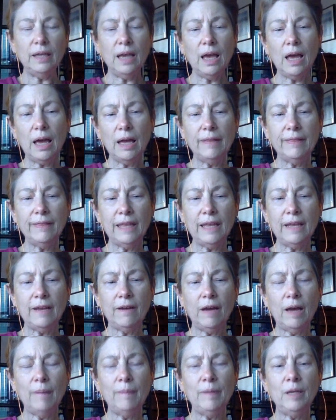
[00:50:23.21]
Yeah,
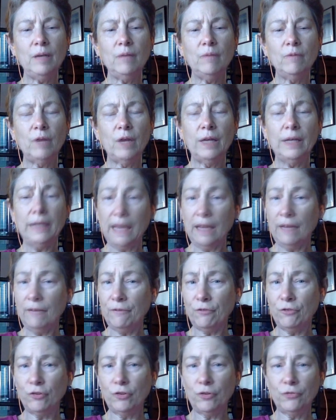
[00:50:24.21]
I mean, again,
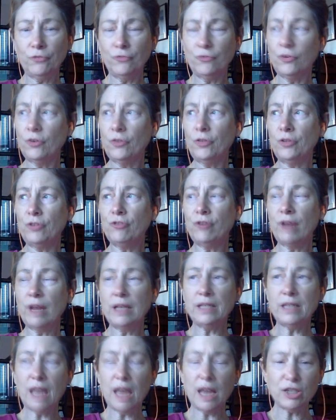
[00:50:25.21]
for the
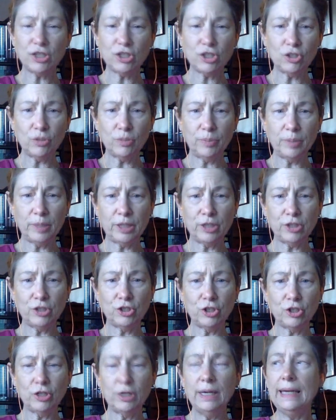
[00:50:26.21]
transactional
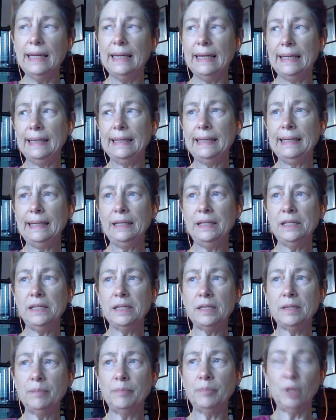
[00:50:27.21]
picture, it
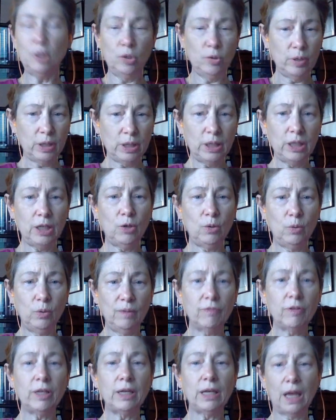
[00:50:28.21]
is empirically
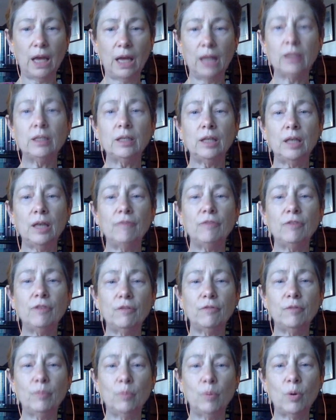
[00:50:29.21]
equivalent at the level
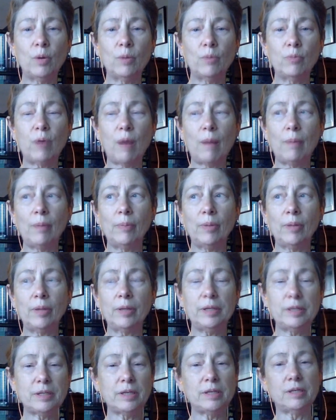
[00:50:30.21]
of the Born
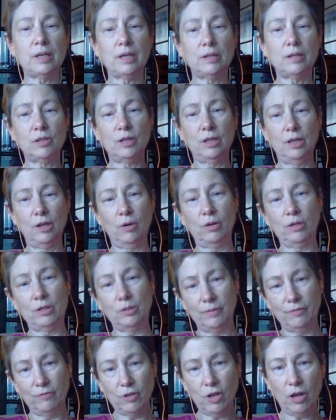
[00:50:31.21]
probabilities, because
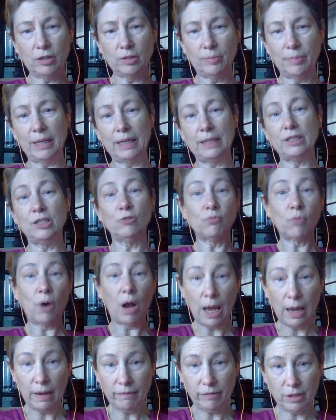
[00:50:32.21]
as we've talked about, it
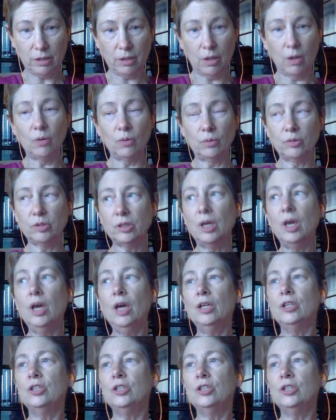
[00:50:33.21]
derives those.